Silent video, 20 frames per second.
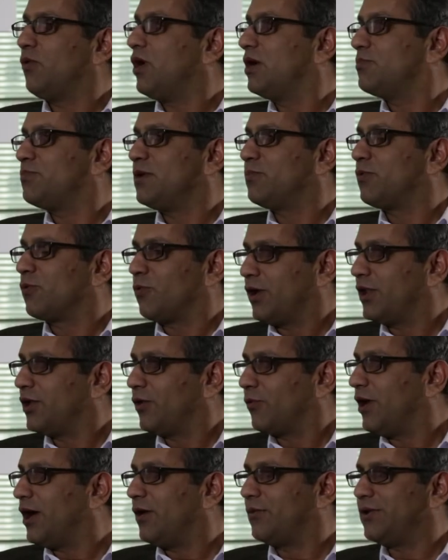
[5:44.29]
want people running
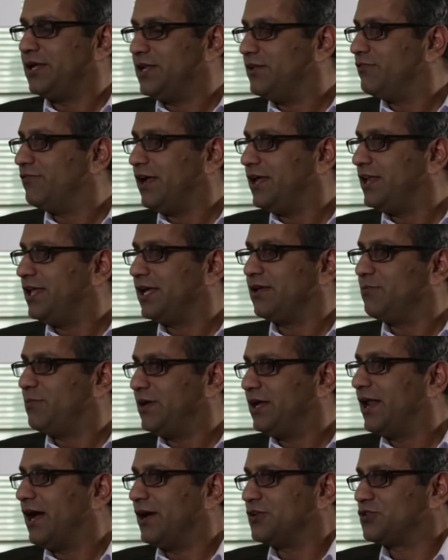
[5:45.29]
around innovating and
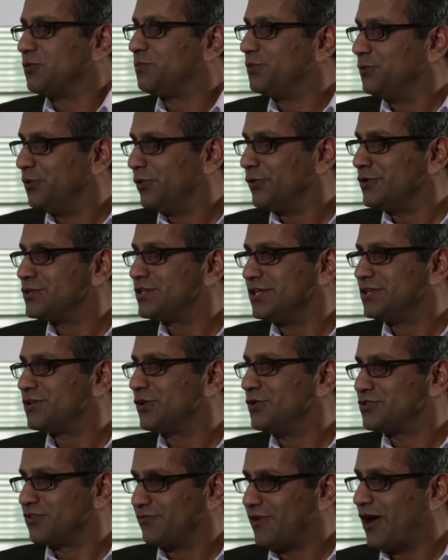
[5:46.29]
being entrepreneurs in
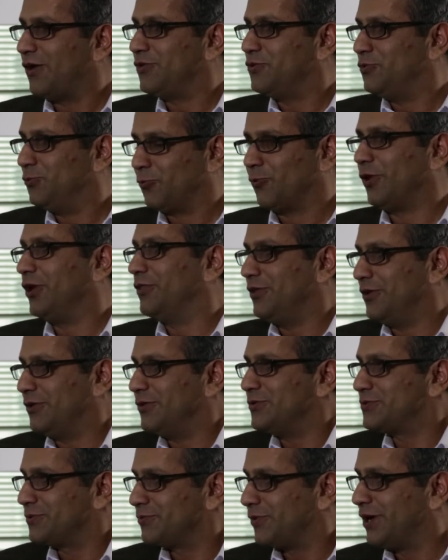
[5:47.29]
terms of how you run
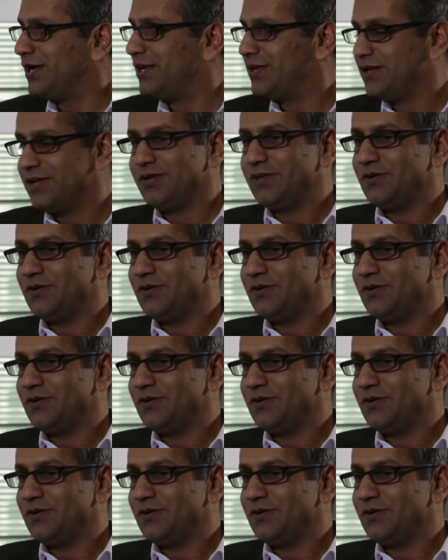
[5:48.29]
those, right?